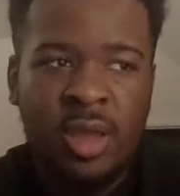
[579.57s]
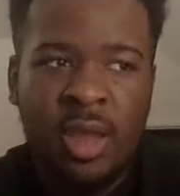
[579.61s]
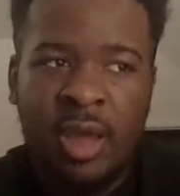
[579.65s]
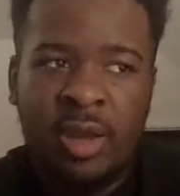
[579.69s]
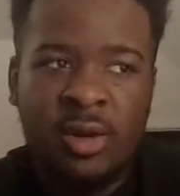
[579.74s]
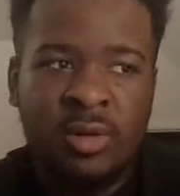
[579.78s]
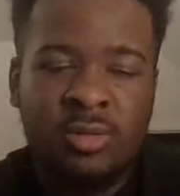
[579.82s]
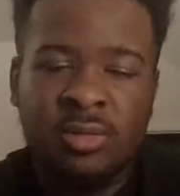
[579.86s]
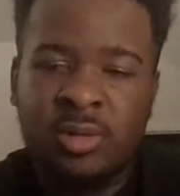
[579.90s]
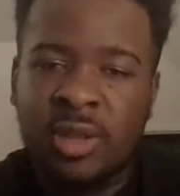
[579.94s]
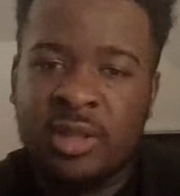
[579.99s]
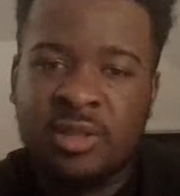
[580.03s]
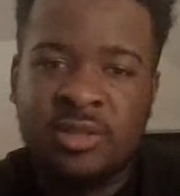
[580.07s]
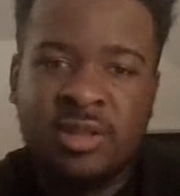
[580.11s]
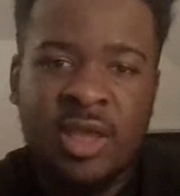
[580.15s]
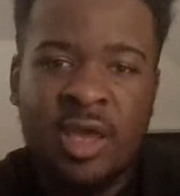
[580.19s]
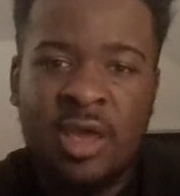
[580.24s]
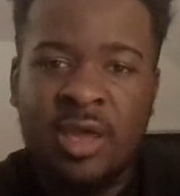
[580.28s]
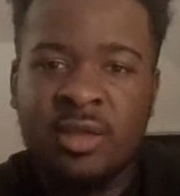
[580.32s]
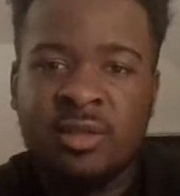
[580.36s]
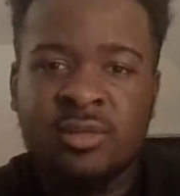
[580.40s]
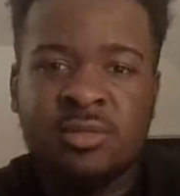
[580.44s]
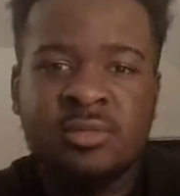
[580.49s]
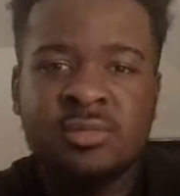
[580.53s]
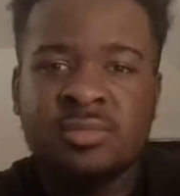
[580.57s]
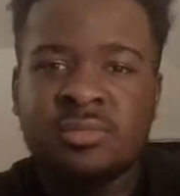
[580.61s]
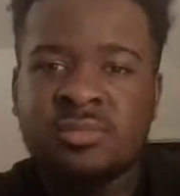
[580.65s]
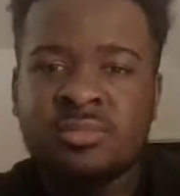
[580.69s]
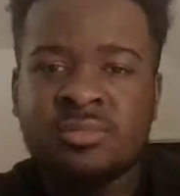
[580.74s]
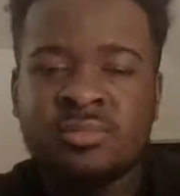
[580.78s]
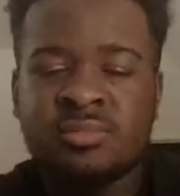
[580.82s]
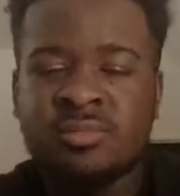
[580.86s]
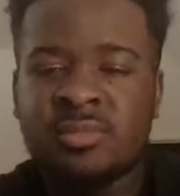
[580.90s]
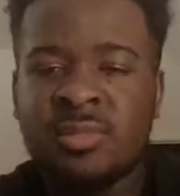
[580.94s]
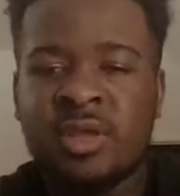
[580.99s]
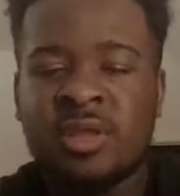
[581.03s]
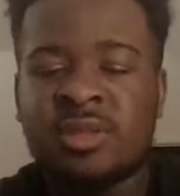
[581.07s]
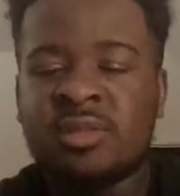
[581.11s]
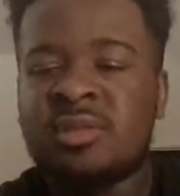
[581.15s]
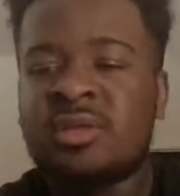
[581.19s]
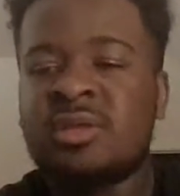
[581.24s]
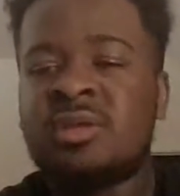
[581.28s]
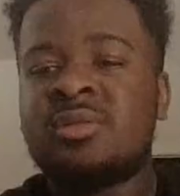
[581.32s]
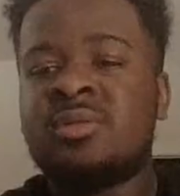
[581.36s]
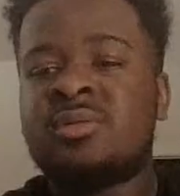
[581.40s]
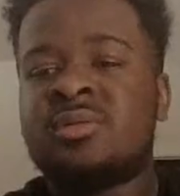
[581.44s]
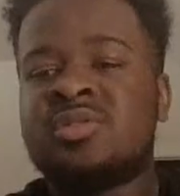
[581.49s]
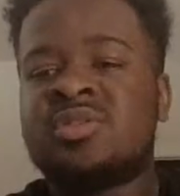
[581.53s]
I don't like that. And
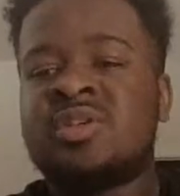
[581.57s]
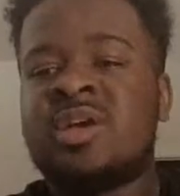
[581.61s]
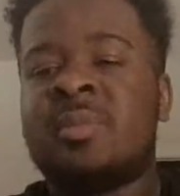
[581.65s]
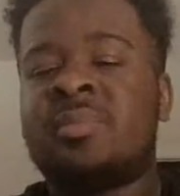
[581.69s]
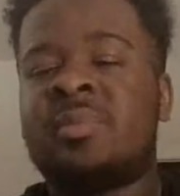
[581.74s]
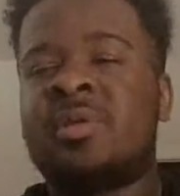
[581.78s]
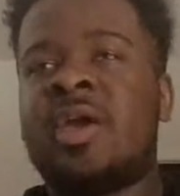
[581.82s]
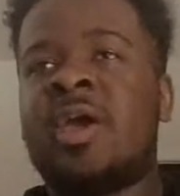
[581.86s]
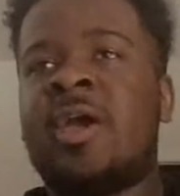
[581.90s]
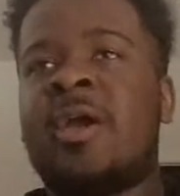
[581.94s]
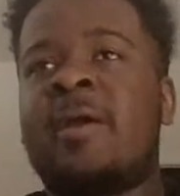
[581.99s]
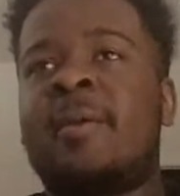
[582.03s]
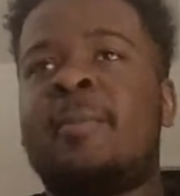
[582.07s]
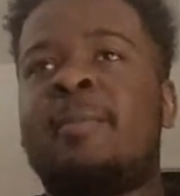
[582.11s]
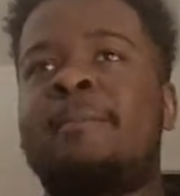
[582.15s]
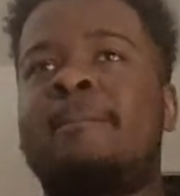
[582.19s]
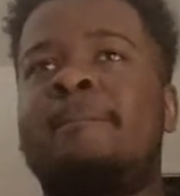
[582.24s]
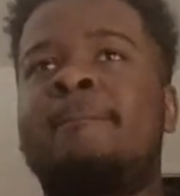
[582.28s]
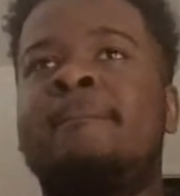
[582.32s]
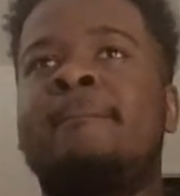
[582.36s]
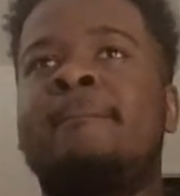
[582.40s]
then on top of that,